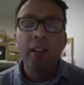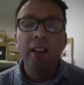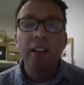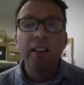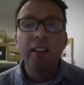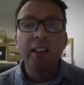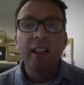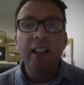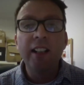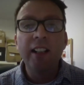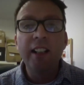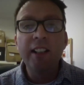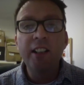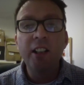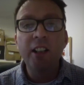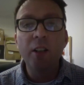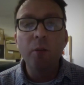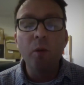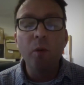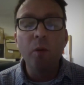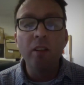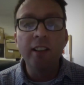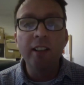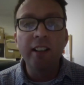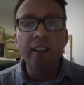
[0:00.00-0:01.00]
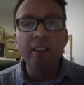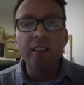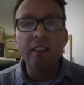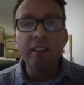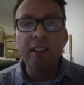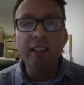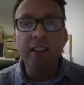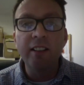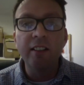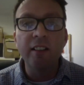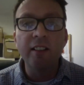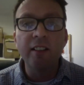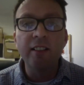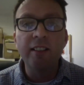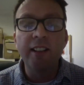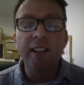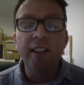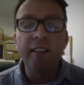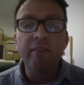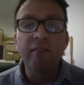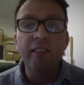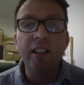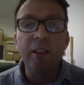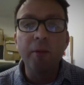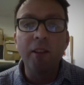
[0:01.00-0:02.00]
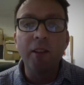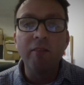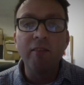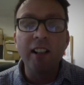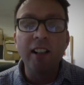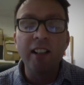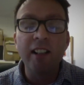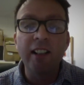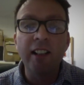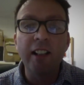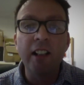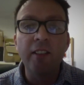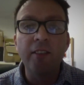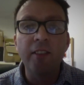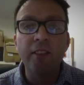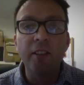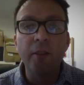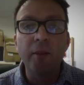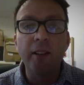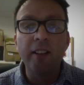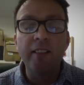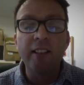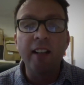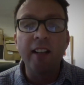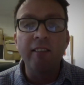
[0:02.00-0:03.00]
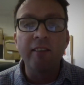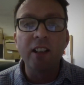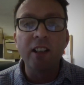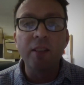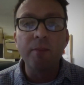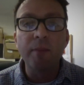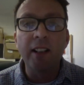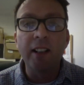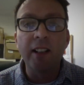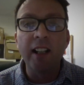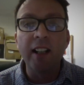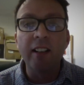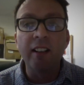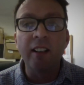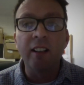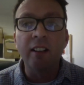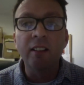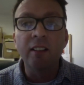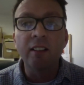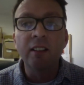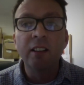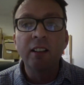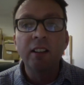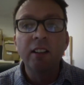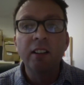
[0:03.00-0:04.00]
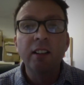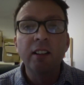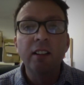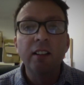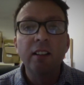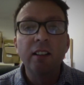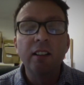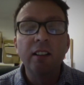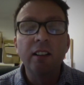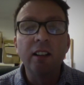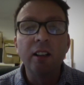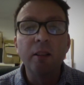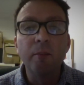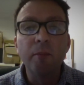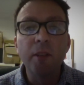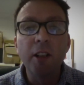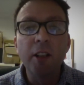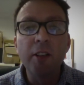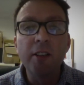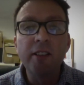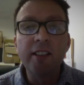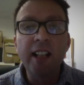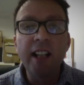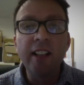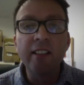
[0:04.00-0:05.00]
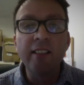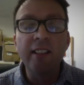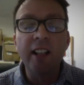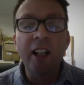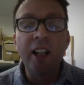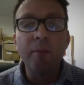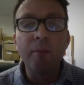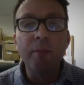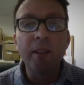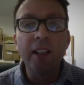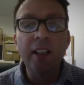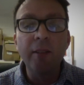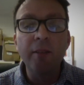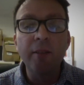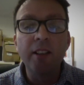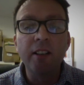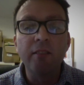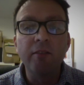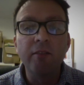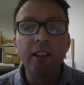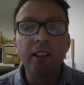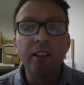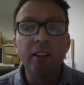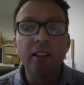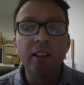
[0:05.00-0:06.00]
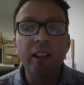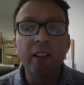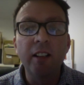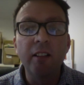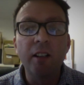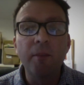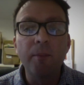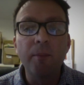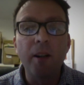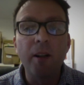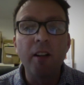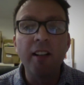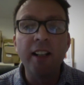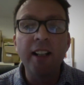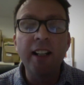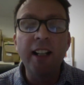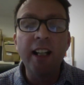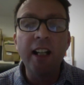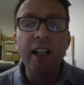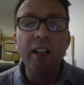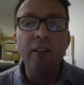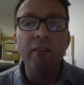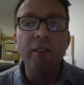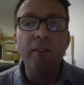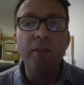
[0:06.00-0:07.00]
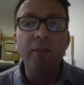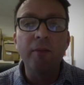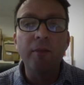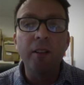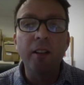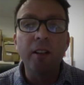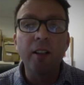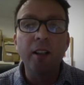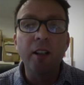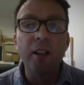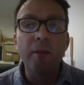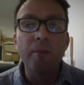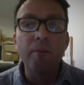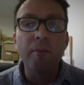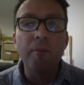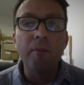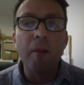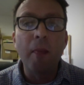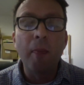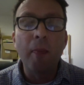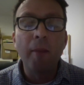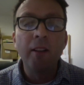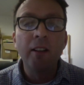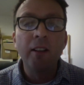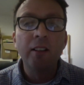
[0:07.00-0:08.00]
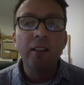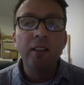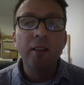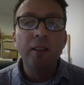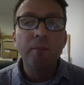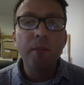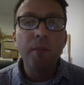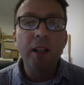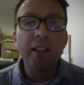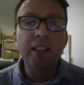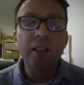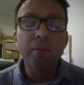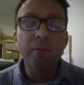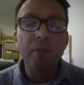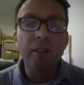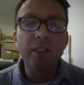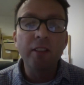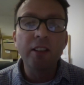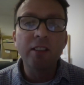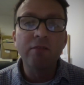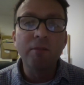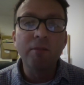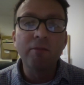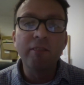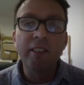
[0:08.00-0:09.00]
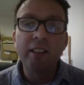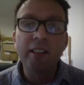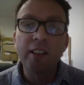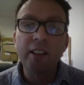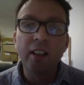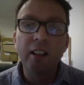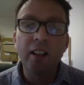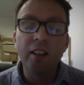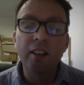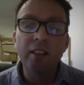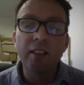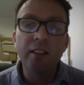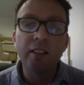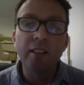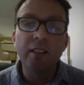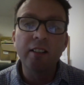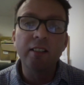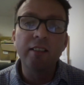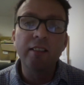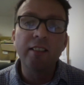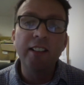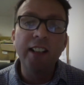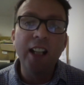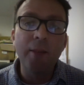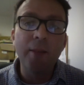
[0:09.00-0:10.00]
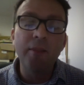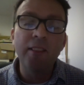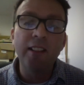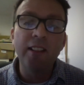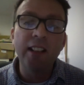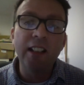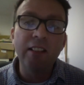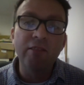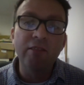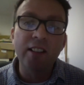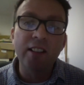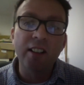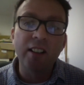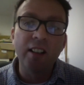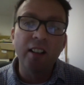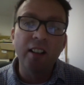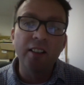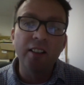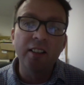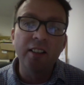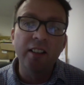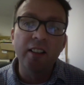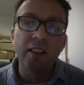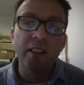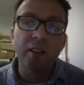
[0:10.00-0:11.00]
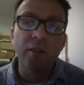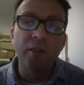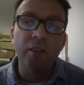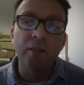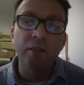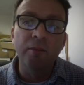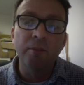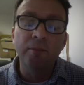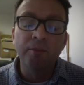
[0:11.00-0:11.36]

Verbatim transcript: In issue one in 1993, we ran an interview with Terence McKenna, mm-hmm. um, who's dead now, but he was a real a pioneer of uh, magic mushroom research, DMT research, and so on.